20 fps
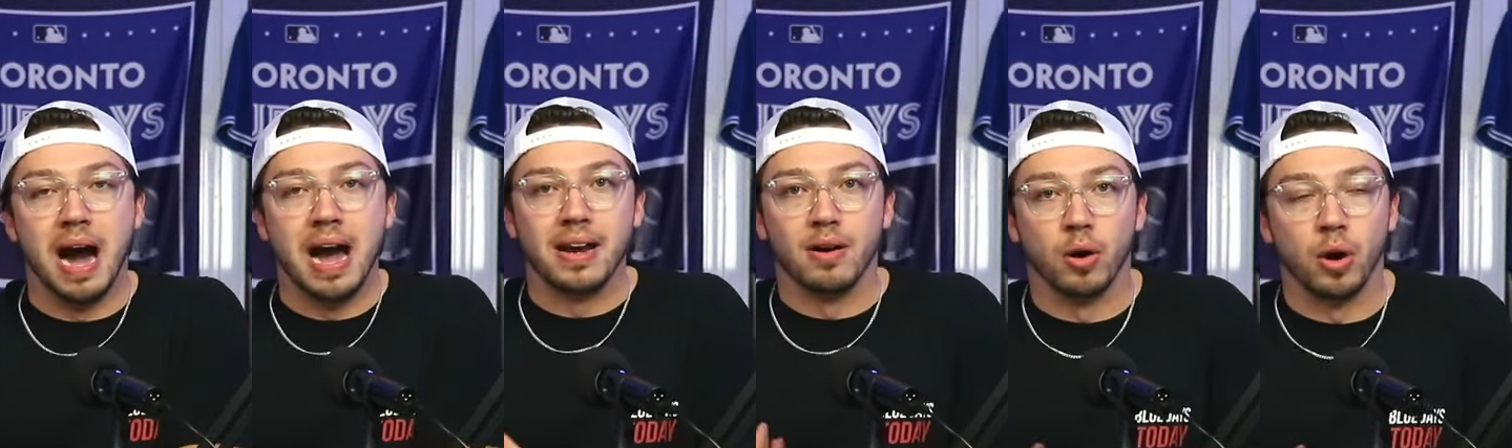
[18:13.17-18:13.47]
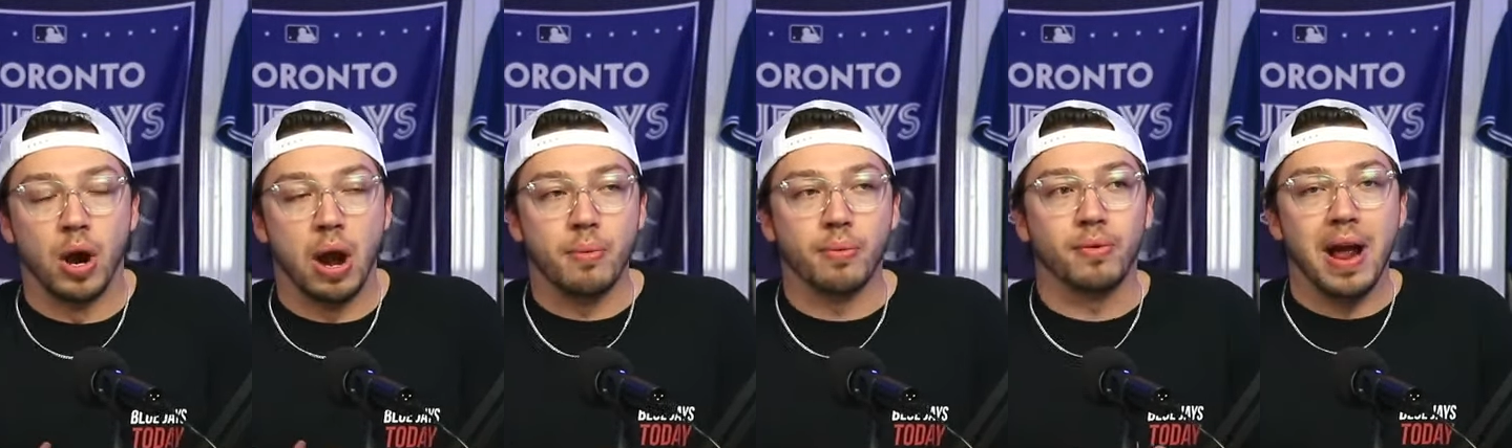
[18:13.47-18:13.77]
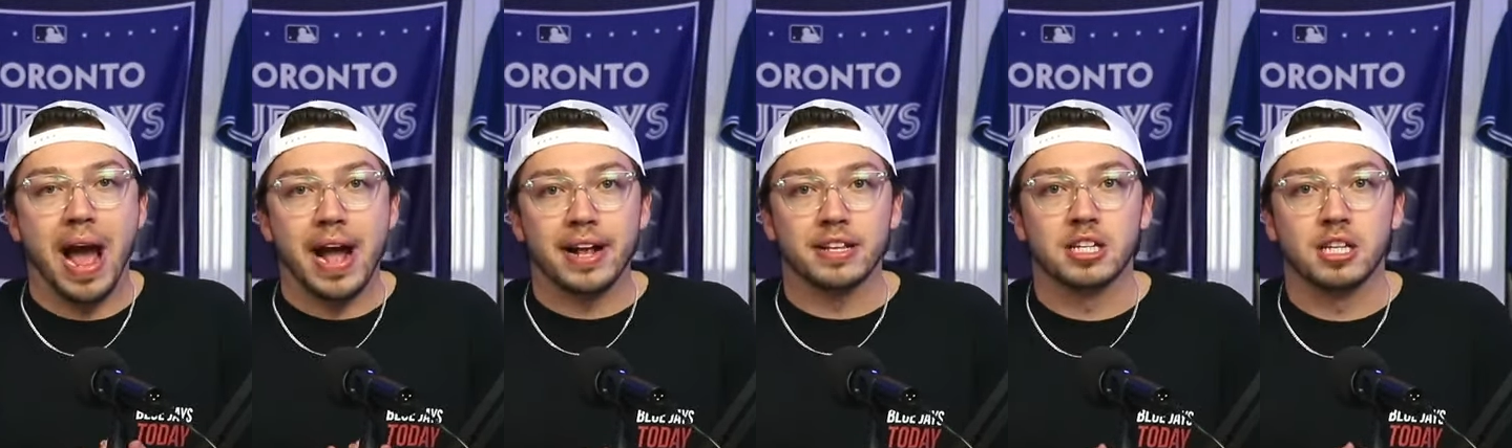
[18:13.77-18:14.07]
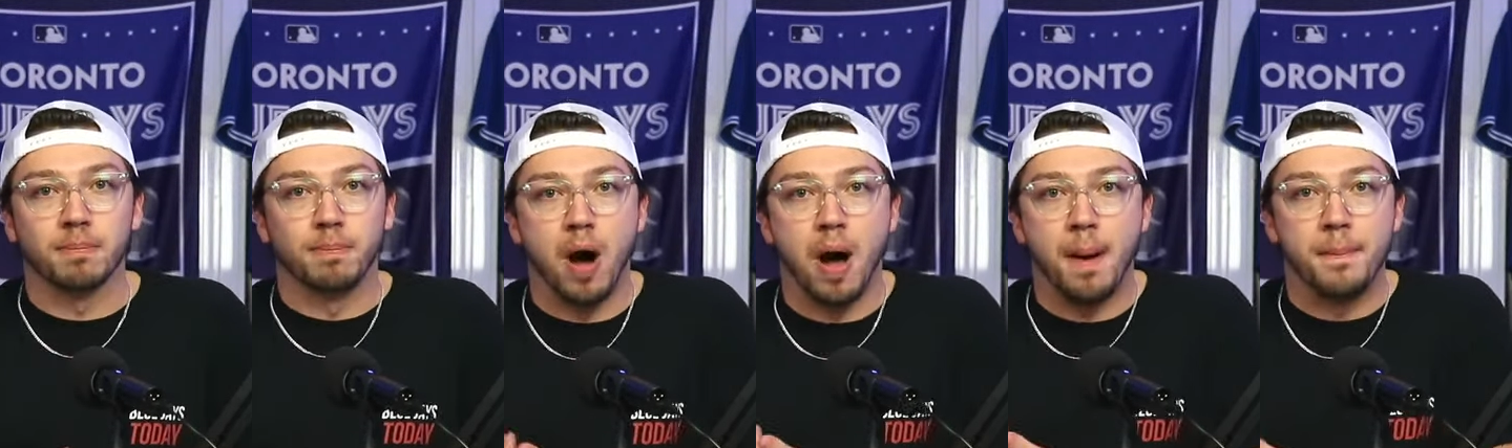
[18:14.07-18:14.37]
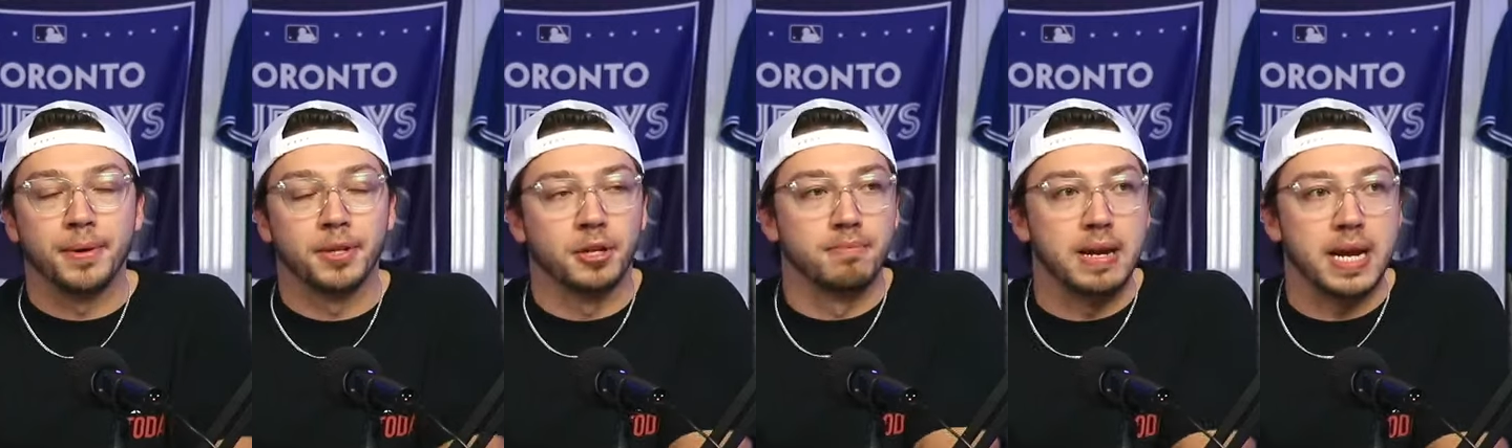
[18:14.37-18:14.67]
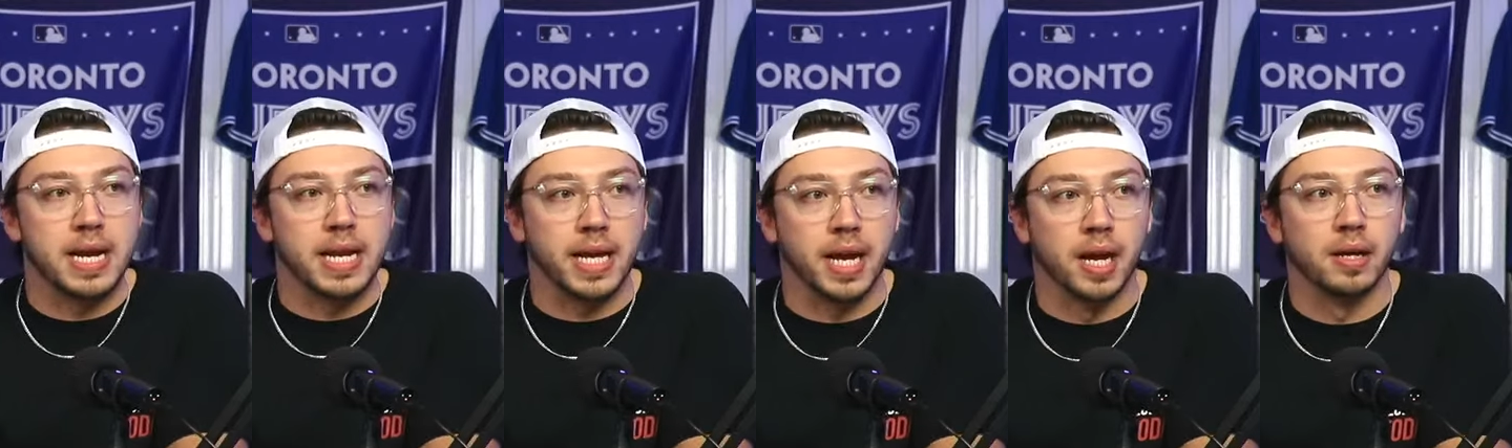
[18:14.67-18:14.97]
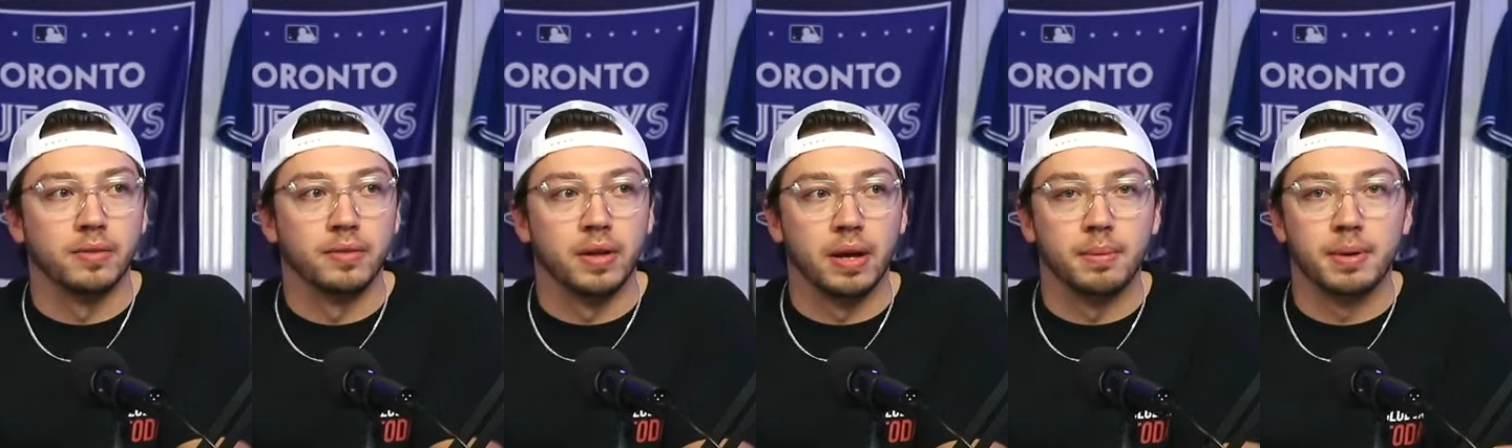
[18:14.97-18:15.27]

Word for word: I react to the popular media.